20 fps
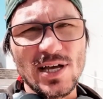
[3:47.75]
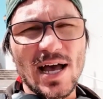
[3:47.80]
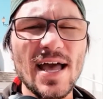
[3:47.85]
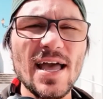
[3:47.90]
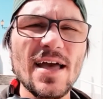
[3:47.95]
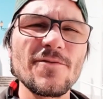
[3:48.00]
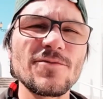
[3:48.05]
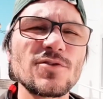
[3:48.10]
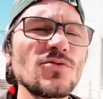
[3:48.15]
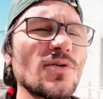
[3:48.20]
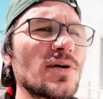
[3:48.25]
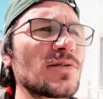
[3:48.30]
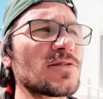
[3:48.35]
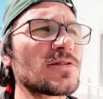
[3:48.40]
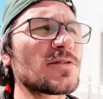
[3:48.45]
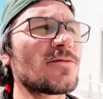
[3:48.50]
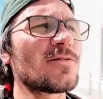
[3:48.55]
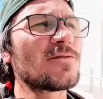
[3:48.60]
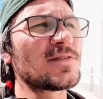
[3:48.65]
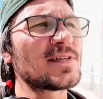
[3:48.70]
I have
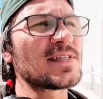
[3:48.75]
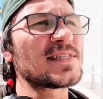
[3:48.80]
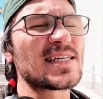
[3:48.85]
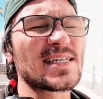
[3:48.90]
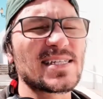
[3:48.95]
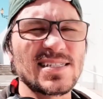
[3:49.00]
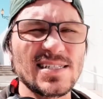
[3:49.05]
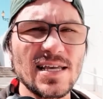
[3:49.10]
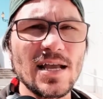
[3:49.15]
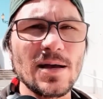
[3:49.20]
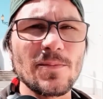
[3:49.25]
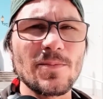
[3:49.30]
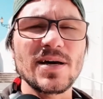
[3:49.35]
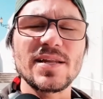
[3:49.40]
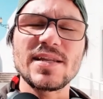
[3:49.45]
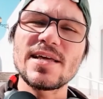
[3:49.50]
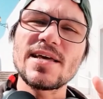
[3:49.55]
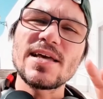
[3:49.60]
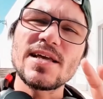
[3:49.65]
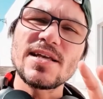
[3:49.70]
256 gigabyte.